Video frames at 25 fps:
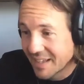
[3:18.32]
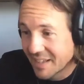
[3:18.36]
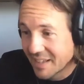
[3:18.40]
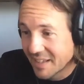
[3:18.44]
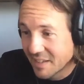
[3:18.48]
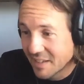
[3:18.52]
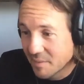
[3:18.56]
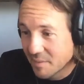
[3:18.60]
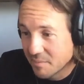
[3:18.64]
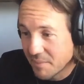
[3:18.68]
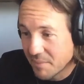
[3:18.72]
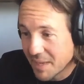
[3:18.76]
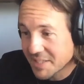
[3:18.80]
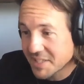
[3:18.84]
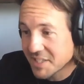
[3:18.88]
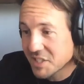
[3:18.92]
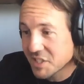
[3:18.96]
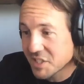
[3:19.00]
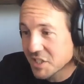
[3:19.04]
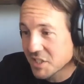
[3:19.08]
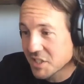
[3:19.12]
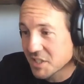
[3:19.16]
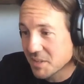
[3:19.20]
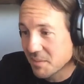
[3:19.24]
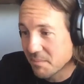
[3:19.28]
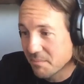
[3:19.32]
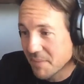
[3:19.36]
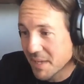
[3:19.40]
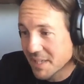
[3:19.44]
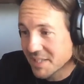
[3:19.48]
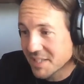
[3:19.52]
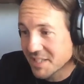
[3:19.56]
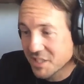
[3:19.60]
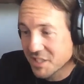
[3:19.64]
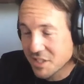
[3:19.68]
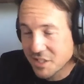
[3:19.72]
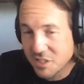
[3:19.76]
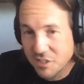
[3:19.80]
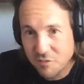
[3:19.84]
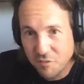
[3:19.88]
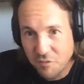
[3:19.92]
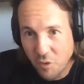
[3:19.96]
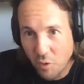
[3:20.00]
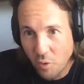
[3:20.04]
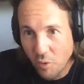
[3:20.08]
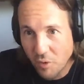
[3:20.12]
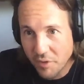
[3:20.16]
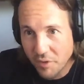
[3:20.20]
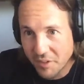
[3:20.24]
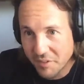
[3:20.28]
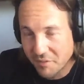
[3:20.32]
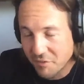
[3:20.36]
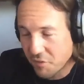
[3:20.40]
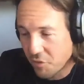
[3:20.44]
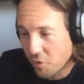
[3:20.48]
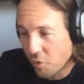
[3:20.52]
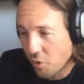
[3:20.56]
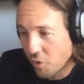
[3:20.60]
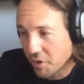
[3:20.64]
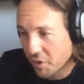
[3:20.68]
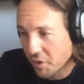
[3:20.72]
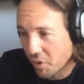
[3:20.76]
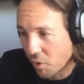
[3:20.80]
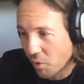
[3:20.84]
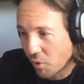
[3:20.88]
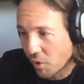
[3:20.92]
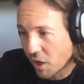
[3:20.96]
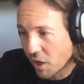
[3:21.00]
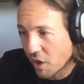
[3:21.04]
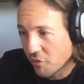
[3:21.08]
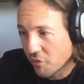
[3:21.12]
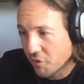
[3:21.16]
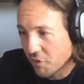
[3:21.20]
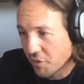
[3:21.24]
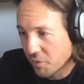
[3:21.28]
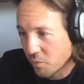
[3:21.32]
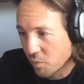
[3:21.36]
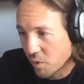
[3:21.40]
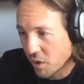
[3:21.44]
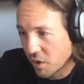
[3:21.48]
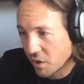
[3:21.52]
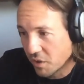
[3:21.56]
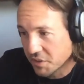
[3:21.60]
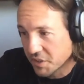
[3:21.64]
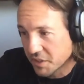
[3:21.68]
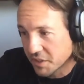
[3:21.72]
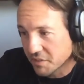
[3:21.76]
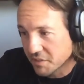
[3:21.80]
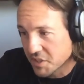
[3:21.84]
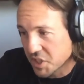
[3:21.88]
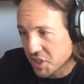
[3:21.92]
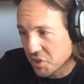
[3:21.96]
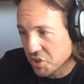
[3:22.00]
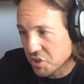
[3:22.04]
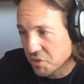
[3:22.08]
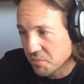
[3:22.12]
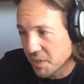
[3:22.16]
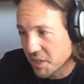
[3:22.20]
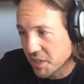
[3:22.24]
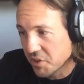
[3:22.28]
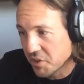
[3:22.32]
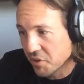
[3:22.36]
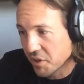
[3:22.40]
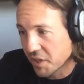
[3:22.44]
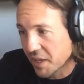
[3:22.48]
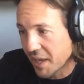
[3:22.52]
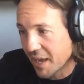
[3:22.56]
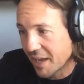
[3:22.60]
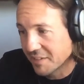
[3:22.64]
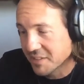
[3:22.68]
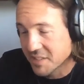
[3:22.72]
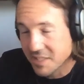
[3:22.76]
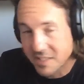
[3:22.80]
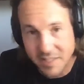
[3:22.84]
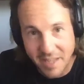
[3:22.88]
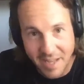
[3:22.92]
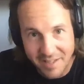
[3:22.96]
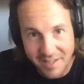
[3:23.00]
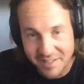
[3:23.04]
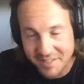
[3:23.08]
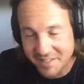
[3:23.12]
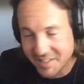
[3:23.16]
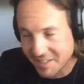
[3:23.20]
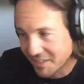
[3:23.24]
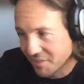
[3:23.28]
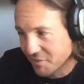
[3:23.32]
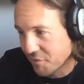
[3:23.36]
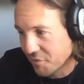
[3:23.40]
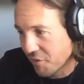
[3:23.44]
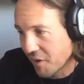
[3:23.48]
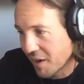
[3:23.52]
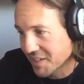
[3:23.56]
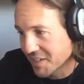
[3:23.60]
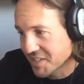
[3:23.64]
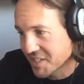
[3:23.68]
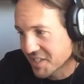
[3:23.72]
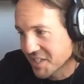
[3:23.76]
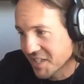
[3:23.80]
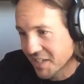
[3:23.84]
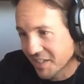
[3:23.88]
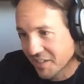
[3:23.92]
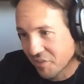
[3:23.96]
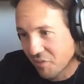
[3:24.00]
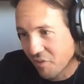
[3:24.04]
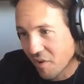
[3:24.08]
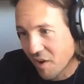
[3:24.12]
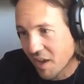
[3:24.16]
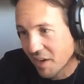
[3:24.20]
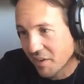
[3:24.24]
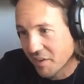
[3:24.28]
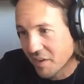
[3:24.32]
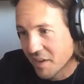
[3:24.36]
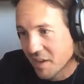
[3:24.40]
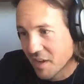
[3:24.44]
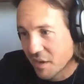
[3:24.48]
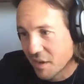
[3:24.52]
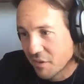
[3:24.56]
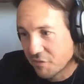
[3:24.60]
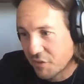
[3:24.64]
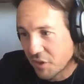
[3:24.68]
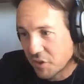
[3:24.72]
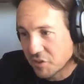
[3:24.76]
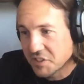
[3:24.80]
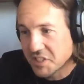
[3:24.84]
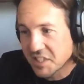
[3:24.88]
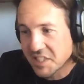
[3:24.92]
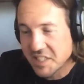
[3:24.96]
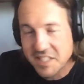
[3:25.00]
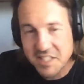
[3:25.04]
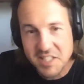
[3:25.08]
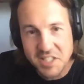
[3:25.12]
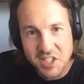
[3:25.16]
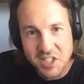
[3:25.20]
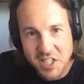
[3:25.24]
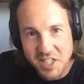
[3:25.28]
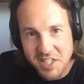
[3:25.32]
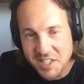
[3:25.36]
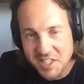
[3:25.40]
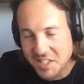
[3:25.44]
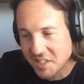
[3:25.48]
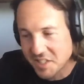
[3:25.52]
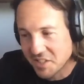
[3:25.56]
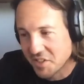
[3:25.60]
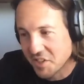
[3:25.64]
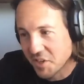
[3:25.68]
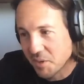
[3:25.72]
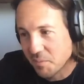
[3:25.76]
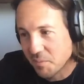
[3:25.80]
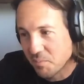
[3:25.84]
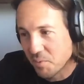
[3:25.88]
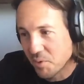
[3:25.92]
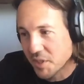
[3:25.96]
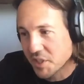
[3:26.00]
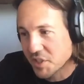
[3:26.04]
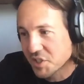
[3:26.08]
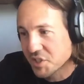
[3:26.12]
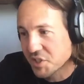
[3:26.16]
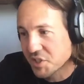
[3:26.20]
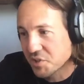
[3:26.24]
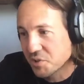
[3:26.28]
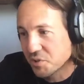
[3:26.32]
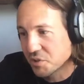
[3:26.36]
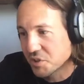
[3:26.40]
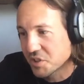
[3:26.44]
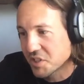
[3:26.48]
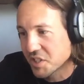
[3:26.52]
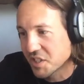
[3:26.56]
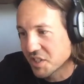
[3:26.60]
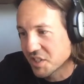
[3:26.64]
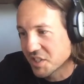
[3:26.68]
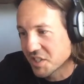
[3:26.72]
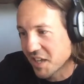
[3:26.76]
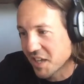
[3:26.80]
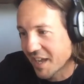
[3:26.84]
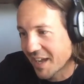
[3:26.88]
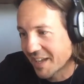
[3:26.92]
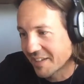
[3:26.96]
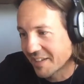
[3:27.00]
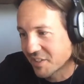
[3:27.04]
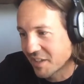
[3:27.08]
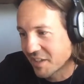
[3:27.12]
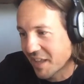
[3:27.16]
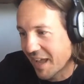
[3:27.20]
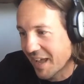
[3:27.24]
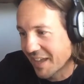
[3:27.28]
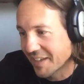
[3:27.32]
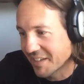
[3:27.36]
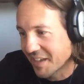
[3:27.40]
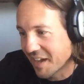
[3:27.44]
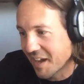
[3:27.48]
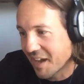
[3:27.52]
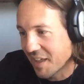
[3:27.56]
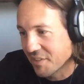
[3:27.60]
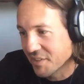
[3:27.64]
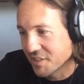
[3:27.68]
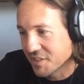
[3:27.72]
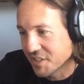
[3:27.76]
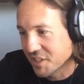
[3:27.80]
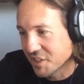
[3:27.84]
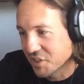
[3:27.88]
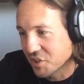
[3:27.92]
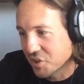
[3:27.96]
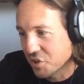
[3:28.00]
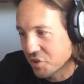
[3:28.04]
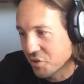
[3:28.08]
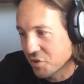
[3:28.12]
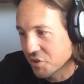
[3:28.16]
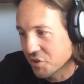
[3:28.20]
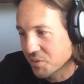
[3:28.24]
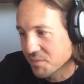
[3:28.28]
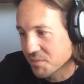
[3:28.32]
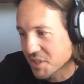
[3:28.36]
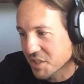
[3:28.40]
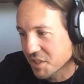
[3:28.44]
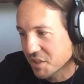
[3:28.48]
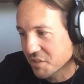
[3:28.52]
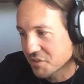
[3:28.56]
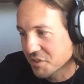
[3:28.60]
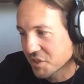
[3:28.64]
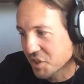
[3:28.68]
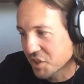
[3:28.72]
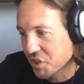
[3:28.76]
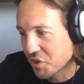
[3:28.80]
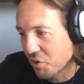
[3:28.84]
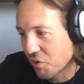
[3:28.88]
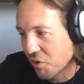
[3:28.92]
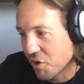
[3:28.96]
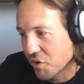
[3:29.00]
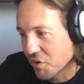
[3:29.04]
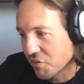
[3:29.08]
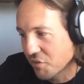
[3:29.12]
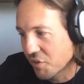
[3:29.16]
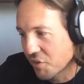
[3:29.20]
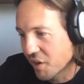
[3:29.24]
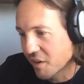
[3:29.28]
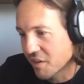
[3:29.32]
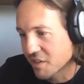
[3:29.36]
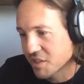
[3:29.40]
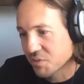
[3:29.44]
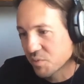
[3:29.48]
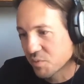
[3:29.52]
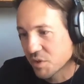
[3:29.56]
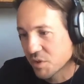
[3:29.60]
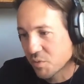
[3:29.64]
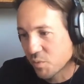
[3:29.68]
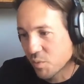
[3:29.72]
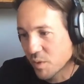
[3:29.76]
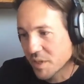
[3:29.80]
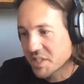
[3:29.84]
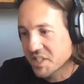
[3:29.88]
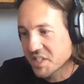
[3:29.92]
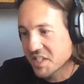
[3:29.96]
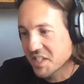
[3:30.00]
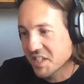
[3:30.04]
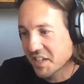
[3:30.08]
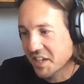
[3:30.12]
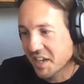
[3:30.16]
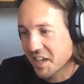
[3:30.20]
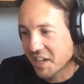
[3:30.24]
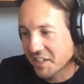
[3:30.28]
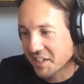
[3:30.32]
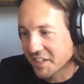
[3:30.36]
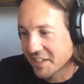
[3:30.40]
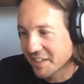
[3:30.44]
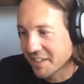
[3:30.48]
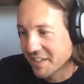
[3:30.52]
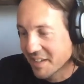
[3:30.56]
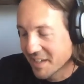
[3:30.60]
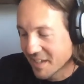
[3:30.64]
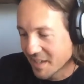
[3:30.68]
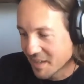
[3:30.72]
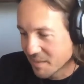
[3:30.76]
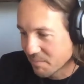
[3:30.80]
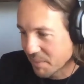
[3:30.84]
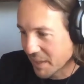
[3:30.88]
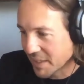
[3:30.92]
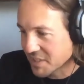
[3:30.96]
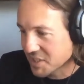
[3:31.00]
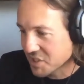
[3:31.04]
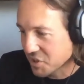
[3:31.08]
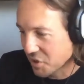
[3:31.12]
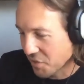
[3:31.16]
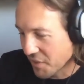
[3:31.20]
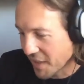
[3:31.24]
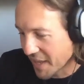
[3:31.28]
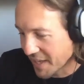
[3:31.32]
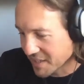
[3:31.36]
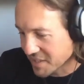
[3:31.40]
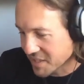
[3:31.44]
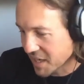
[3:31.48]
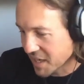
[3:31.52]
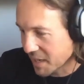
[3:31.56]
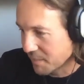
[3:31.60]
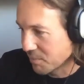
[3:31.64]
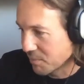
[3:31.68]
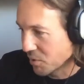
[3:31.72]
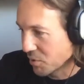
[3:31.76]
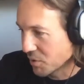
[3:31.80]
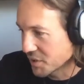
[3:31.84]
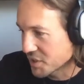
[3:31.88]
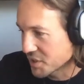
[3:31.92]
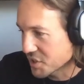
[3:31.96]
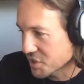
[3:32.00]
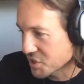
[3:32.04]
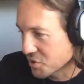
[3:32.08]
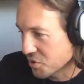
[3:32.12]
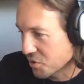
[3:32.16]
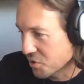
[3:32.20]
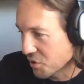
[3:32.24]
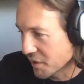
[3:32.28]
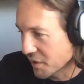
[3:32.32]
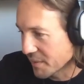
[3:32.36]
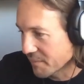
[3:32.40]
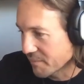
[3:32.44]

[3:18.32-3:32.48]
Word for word: Messages, okay, messages forward and forwarded all over the world in social media accounts and in Farsi in Iran falsely suggested that a British school teacher had and others had cured themselves of the coronavirus with whiskey and honey based on that tabloid story.